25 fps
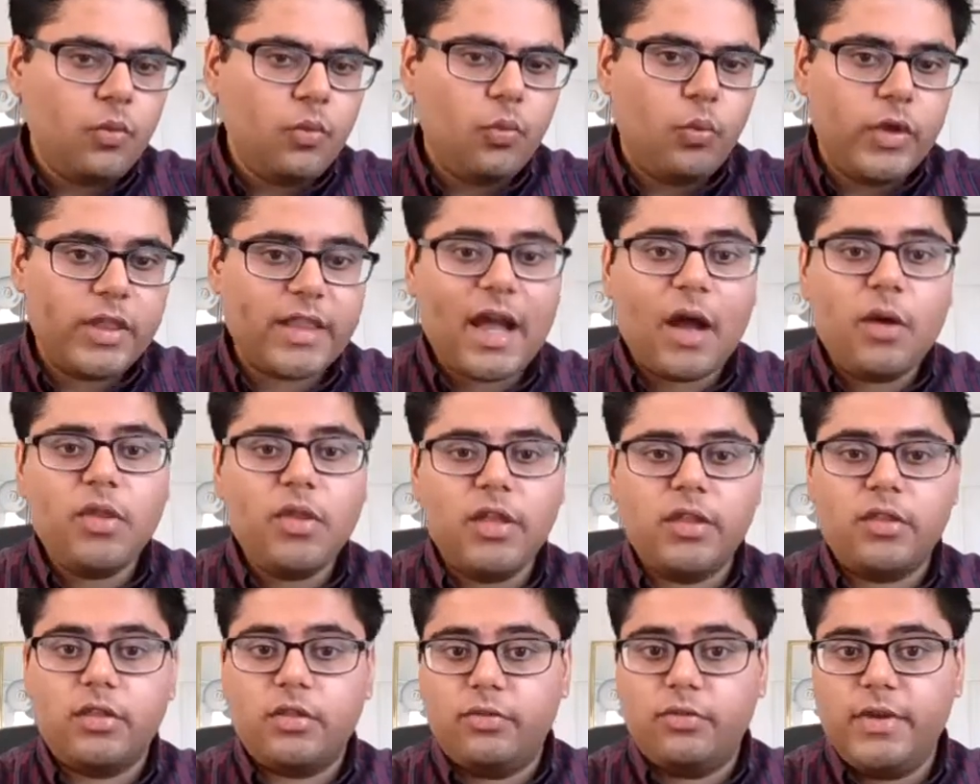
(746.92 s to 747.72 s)
without
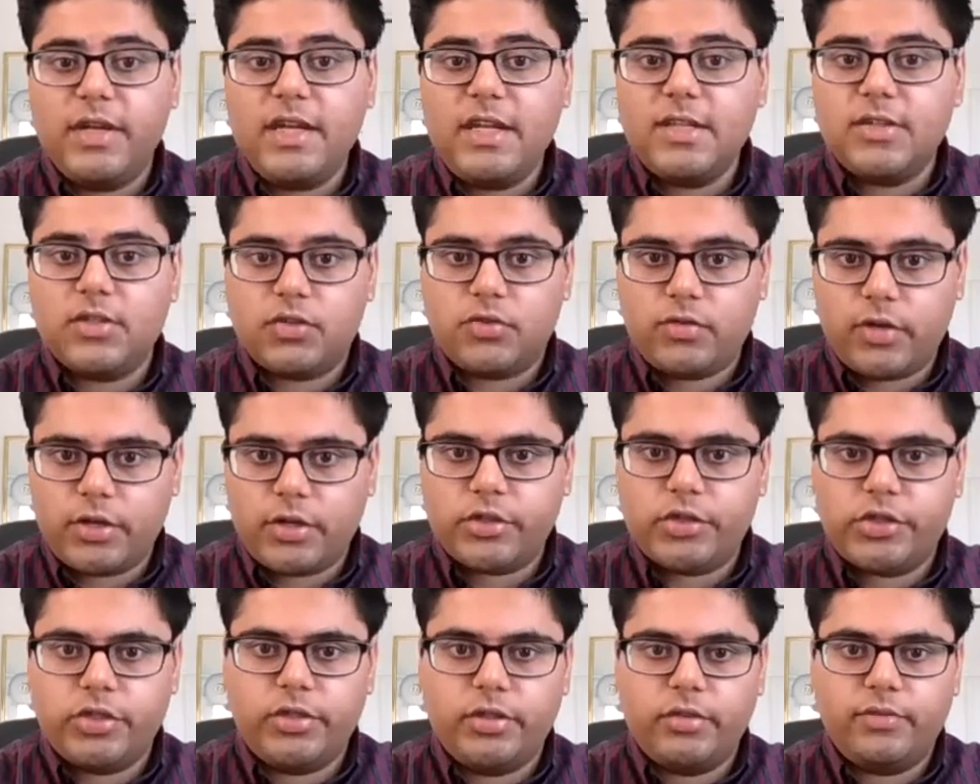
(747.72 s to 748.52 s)
the 3D
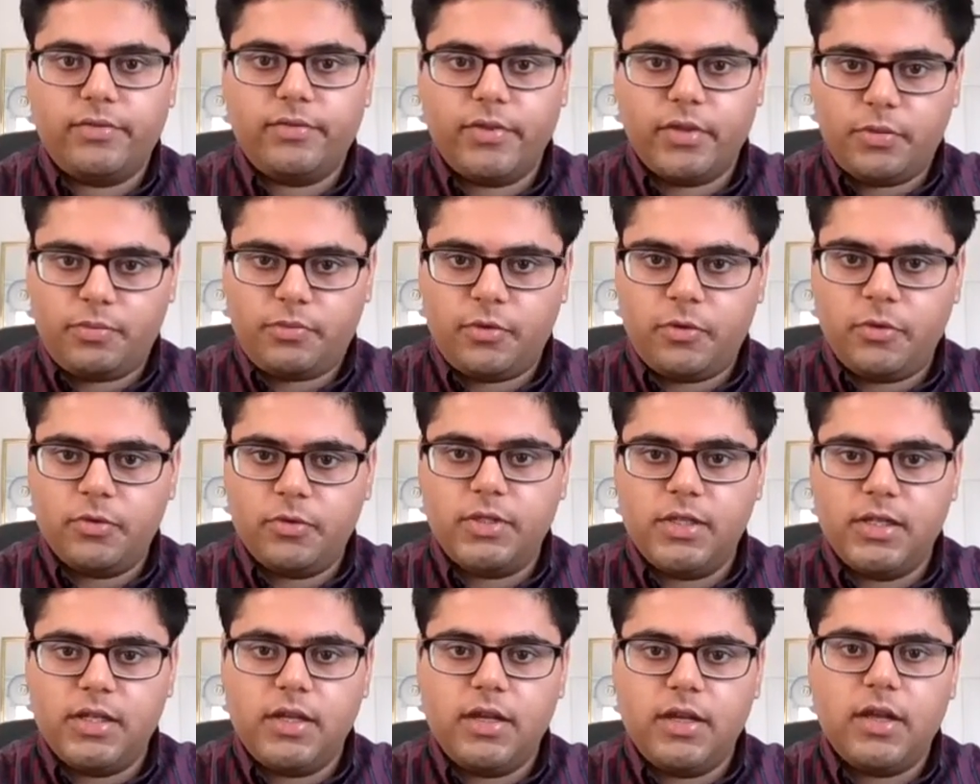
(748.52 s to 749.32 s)
structure for the
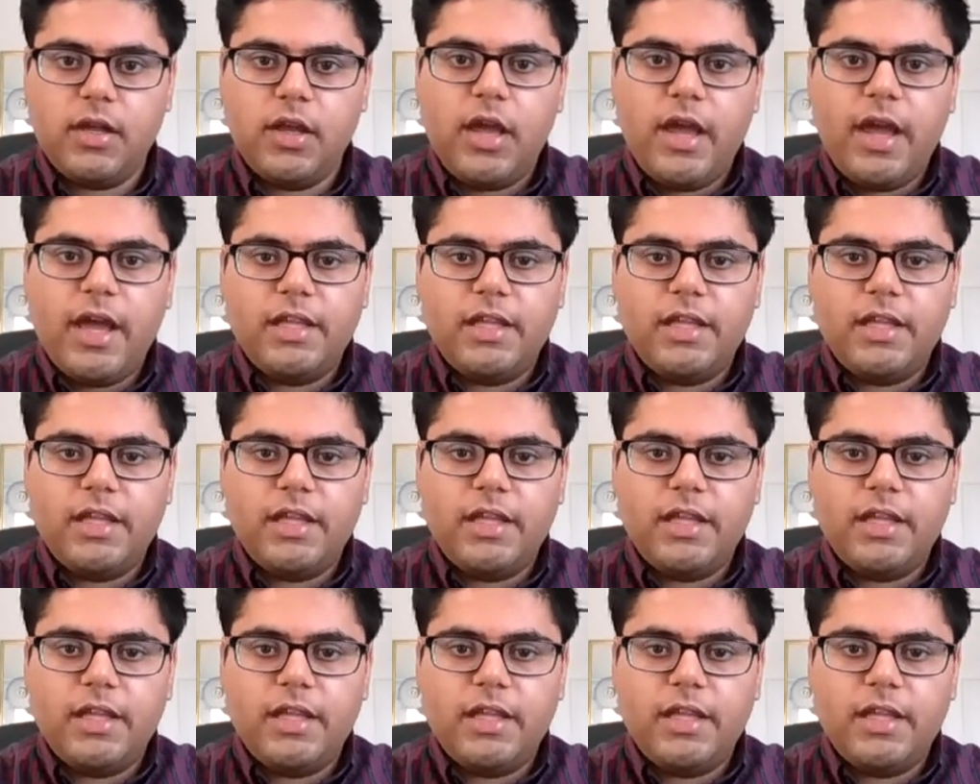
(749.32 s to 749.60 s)
protein,